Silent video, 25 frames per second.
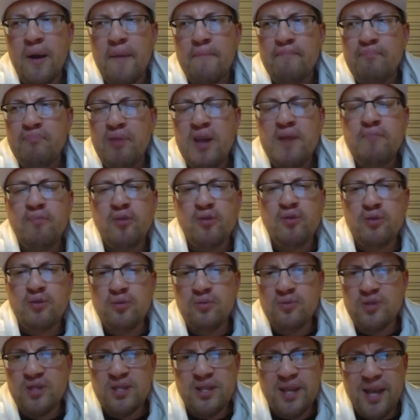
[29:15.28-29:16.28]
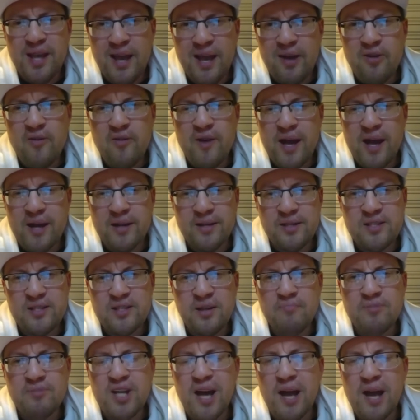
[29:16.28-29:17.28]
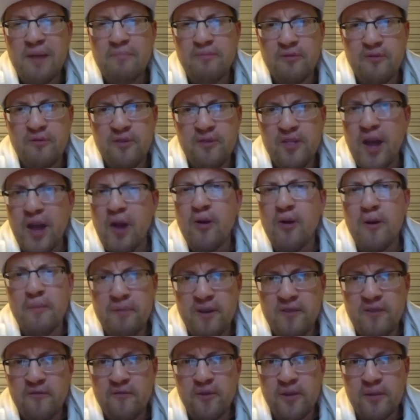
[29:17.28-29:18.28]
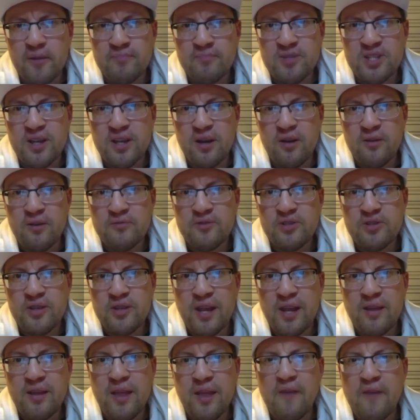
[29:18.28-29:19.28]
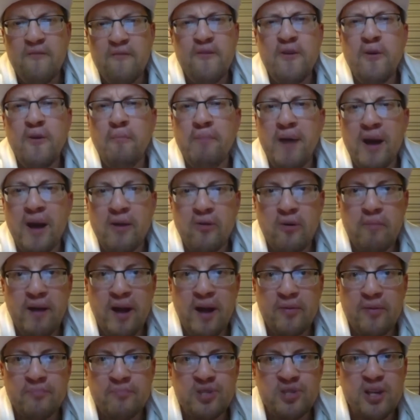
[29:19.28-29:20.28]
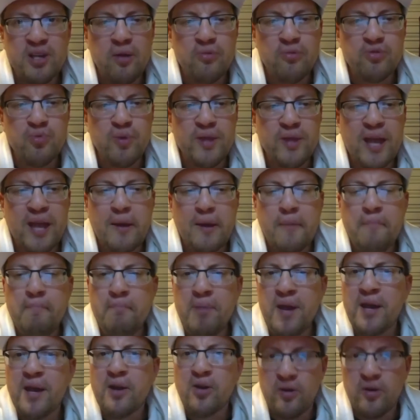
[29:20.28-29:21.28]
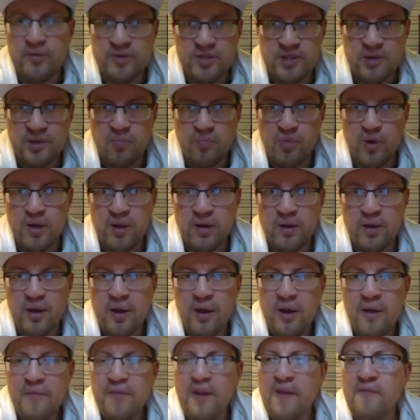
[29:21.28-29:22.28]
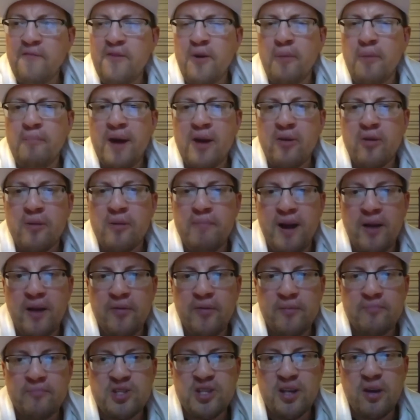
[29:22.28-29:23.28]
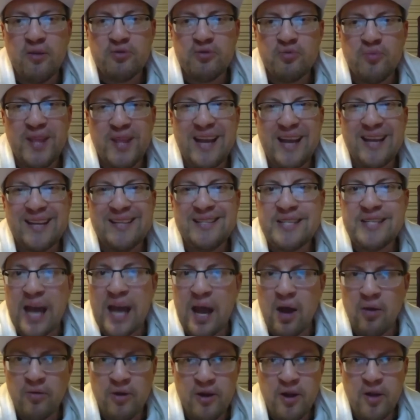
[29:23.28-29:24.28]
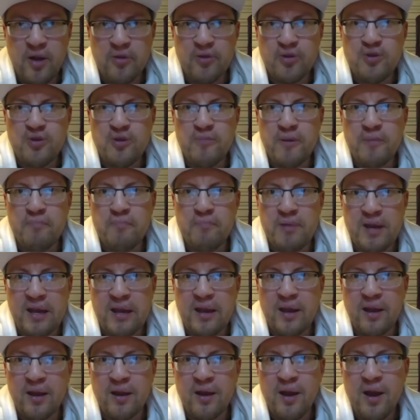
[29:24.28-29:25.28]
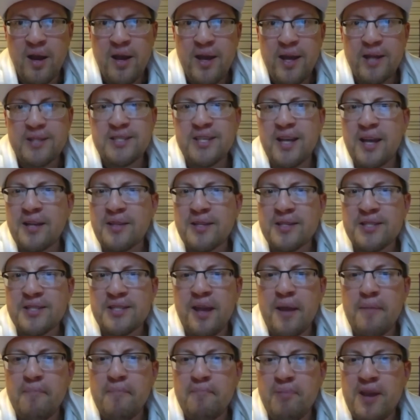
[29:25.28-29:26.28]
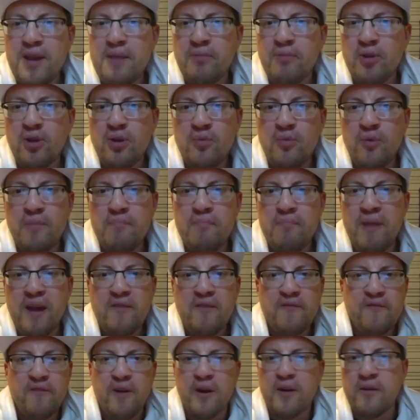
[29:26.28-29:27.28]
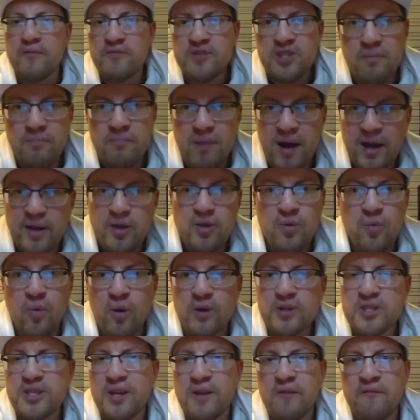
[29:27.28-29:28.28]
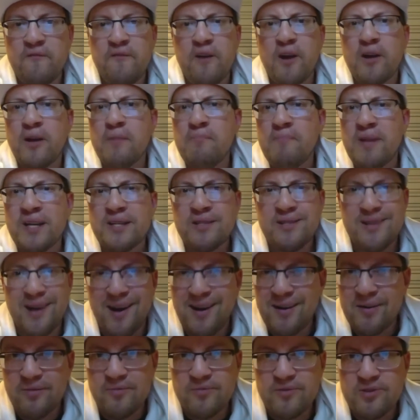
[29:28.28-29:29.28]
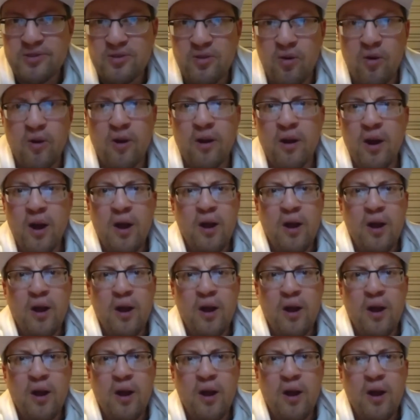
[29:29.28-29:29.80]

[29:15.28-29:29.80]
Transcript: people use the internet as some type of therapy for themselves. They feel better about themselves when they can pick on someone. They feel better about themselves when they can down another human being. It's like the same people who would make fun of somebody who works at a fucking McDonald's or